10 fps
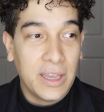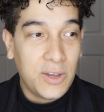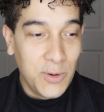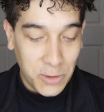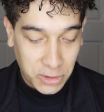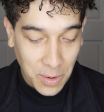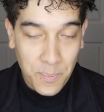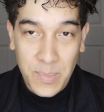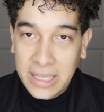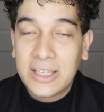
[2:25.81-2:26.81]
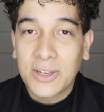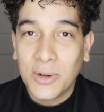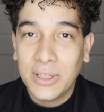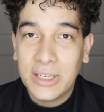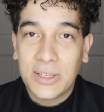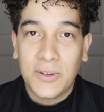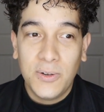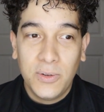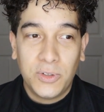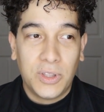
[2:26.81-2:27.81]
They're huge. The midsole is
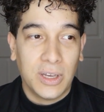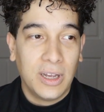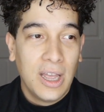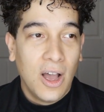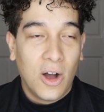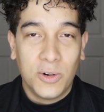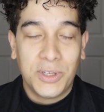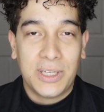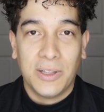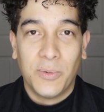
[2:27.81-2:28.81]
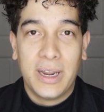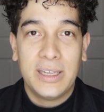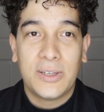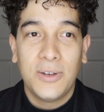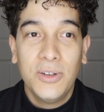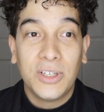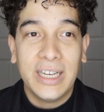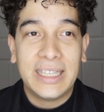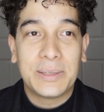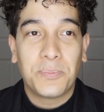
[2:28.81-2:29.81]
huge. The whole silhouette is huge.
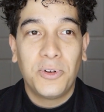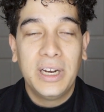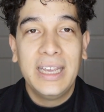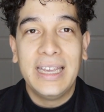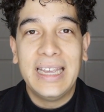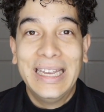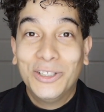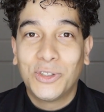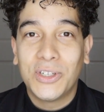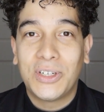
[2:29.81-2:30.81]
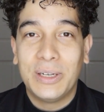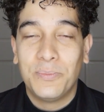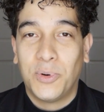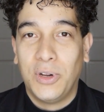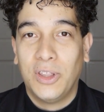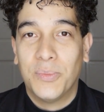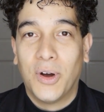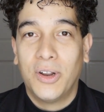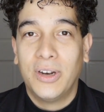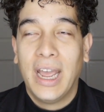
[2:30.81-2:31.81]
It's pretty interesting putting them
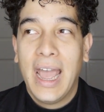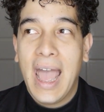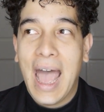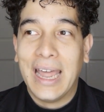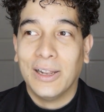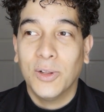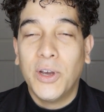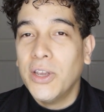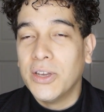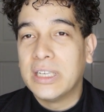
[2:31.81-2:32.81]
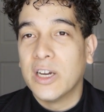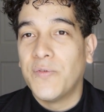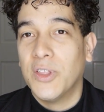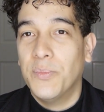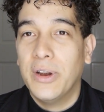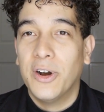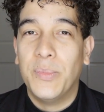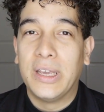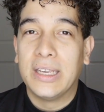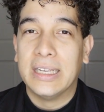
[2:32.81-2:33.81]
on and looking at yourself in the mirror
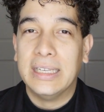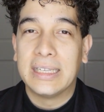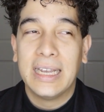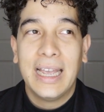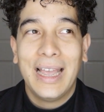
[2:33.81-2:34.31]
because